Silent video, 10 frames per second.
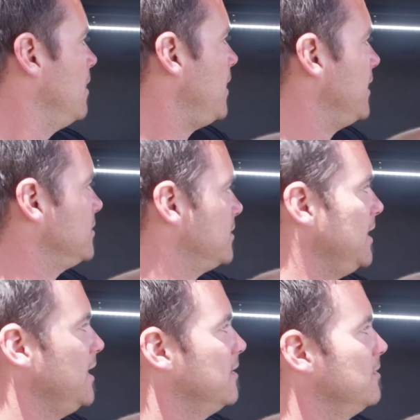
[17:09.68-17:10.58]
As
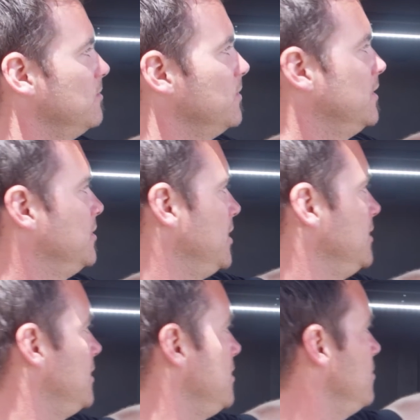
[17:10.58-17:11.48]
standard with the
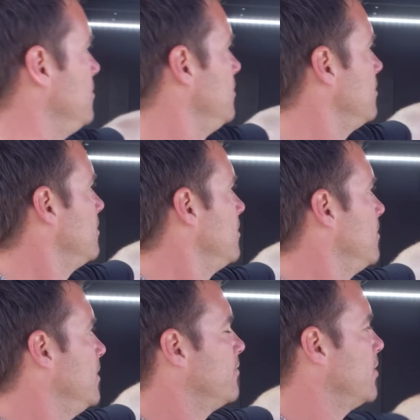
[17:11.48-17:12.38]
GTU,
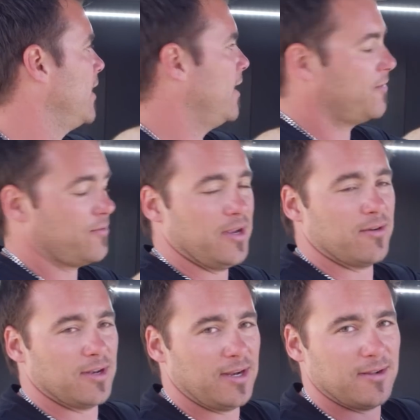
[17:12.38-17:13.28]
we've got our
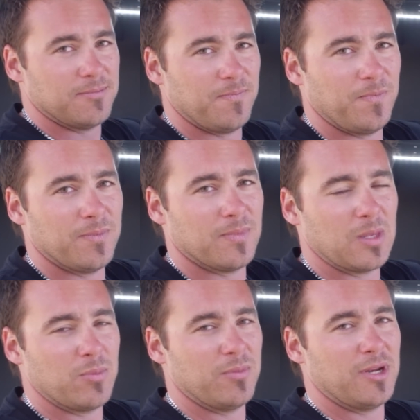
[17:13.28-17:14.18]
300 litre
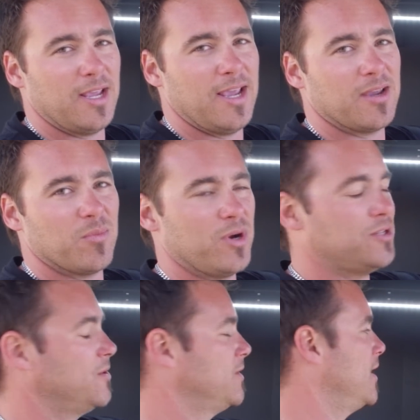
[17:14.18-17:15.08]
per minute air
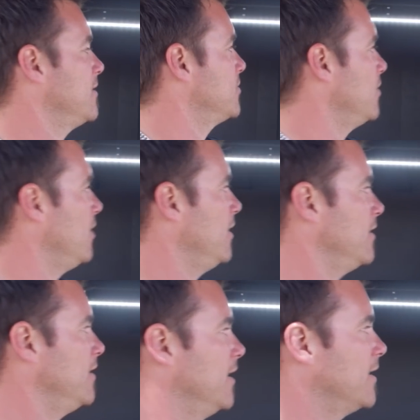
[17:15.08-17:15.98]
compressor on the other side.
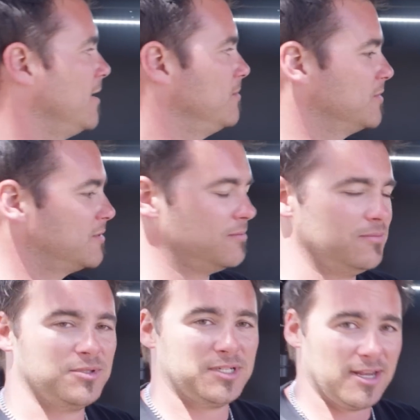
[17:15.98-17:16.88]
It comes
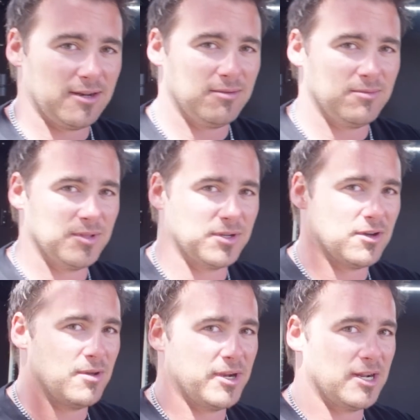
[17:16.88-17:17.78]
standard with a
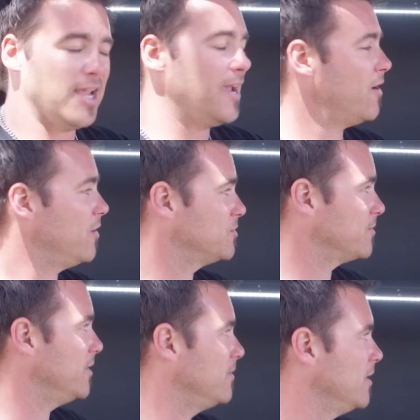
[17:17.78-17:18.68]
9-metre air hose
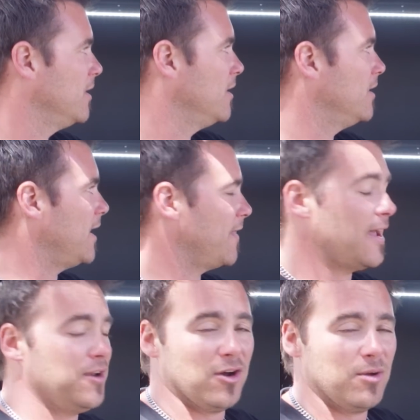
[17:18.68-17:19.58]
reel. Now
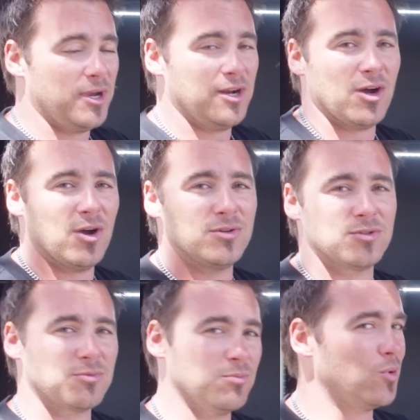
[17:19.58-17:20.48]
that 9-metre hose
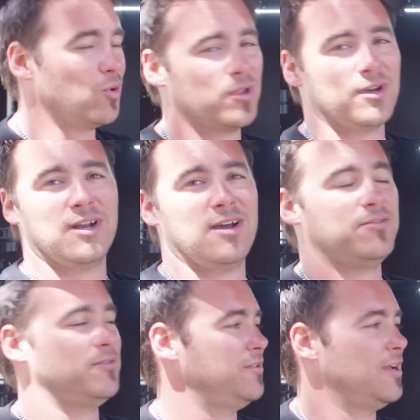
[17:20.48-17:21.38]
is more than enough
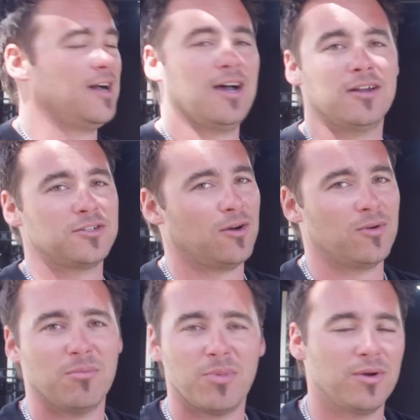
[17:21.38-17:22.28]
if you are towing
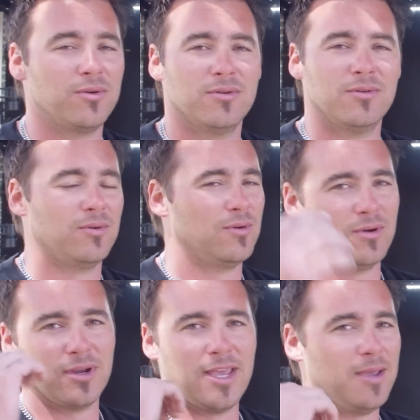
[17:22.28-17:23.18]
a boat or
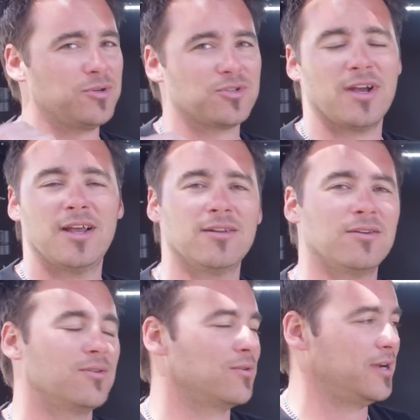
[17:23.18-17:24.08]
a camper
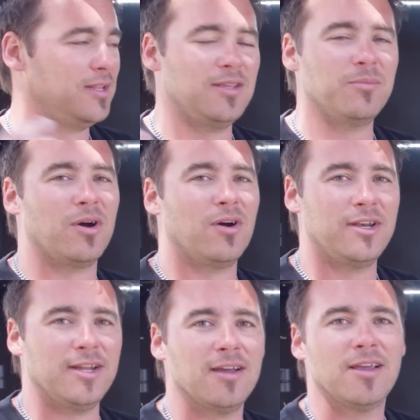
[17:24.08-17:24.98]
trailer or anything
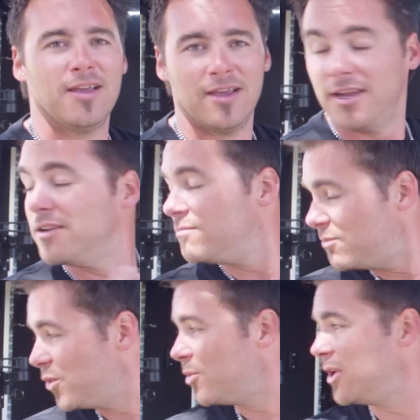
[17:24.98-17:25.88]
behind you. It
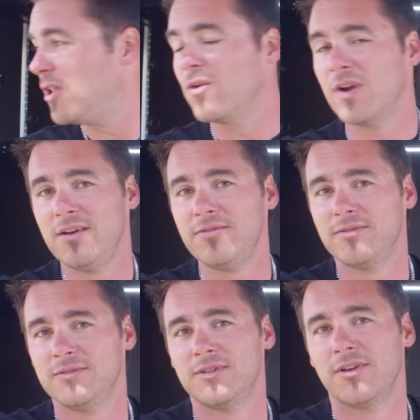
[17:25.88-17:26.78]
will be long enough
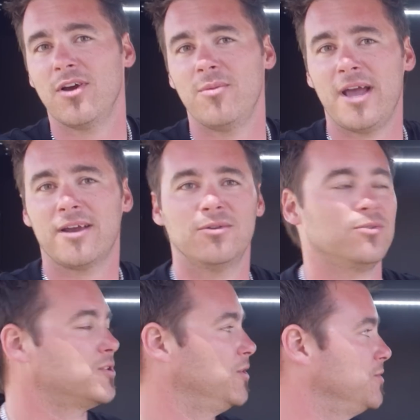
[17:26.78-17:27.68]
to go back and
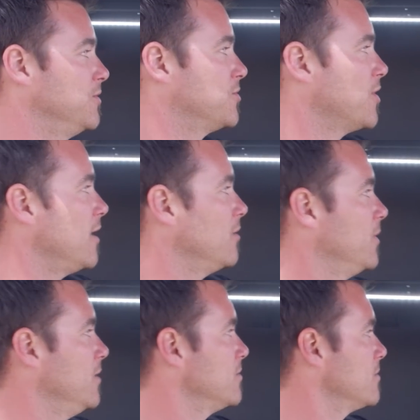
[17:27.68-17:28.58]
also do the trailer wheels.